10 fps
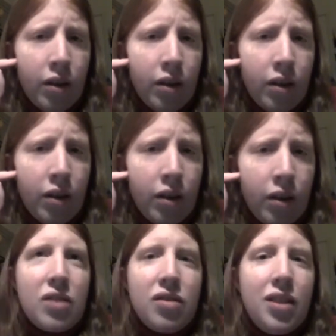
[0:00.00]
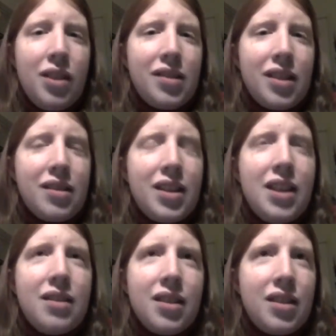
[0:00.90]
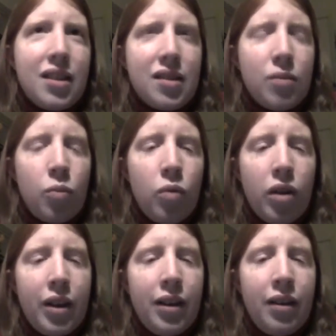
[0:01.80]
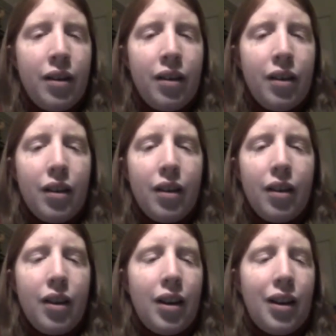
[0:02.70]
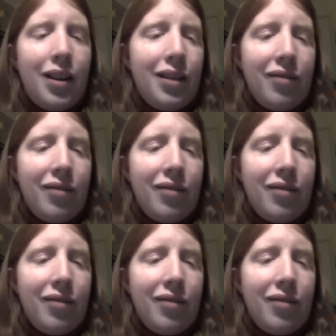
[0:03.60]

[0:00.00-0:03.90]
the time, especially since he did this one uh,